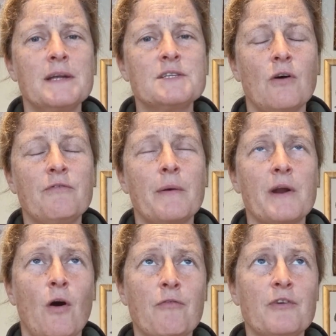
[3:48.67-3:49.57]
not
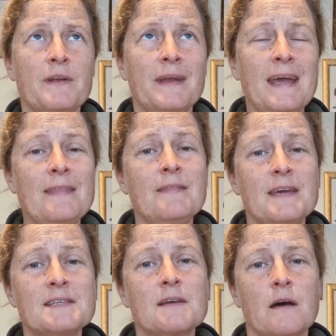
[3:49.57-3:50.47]
very often in
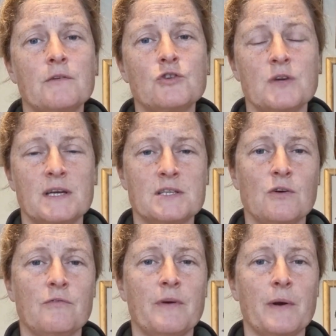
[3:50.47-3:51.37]
this country, it's
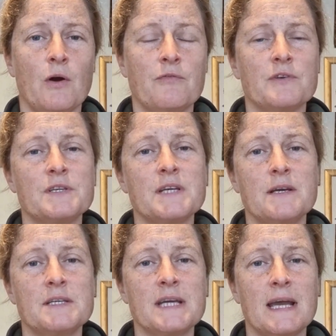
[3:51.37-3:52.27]
not very often
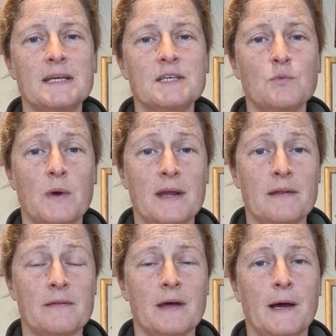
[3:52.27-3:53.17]
associated
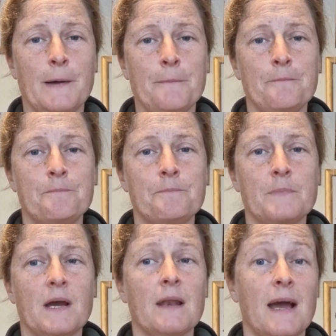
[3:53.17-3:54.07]
with
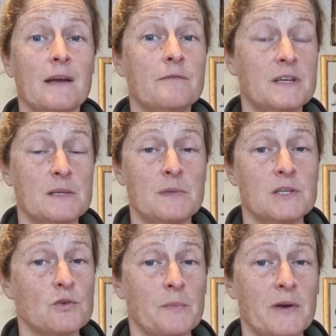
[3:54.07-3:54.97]
a lack of
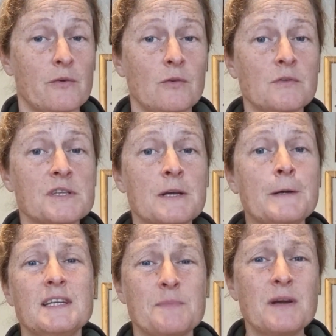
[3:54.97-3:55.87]
vitamins or minerals.
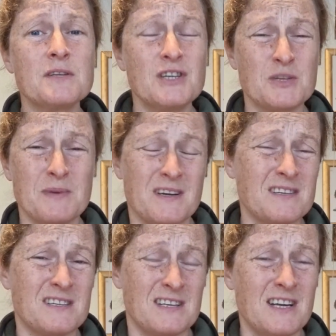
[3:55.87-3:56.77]
It's mostly just because
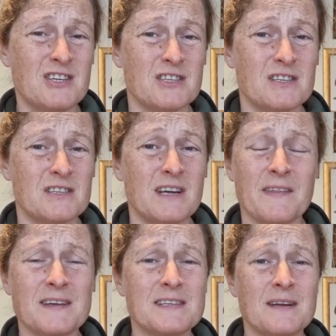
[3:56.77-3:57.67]
it's delicious. Now
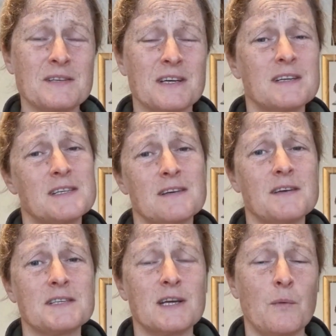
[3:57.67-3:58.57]
that sounds like a
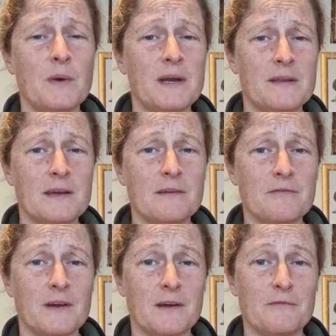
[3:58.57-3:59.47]
disgusting and weird thing
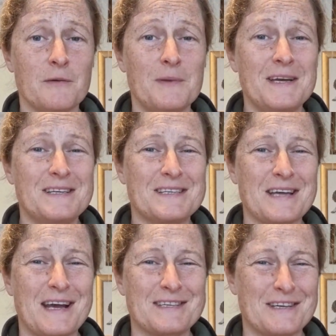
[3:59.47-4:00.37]
for me to say
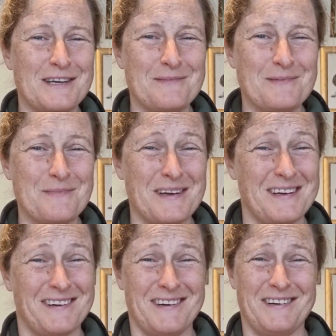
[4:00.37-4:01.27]
as a human
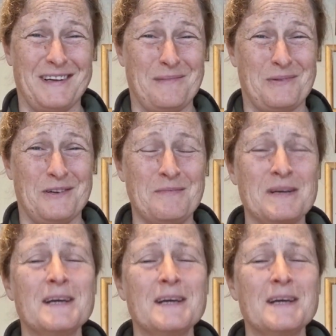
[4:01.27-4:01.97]
being. I don't eat poop.